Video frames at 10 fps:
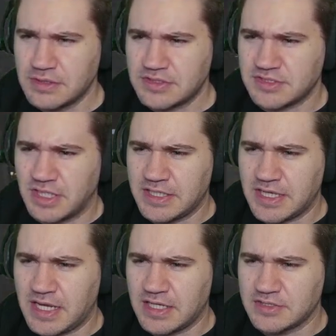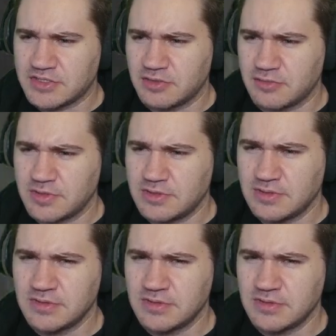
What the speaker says: Sleight of hand soda?